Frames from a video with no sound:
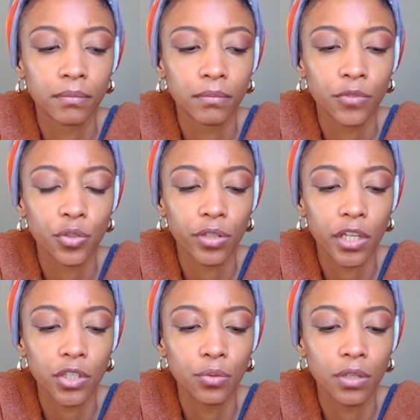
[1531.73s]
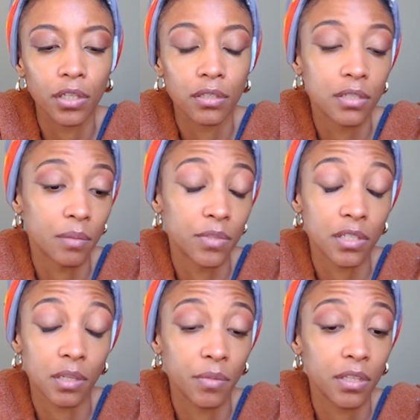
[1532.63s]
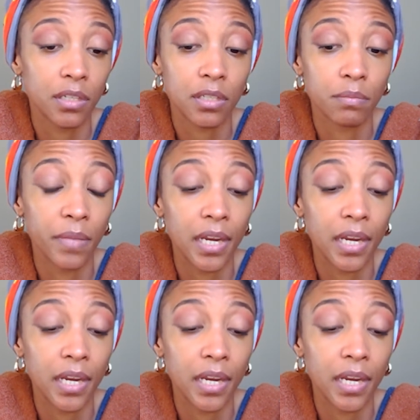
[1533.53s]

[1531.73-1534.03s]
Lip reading: So that you can, some of this may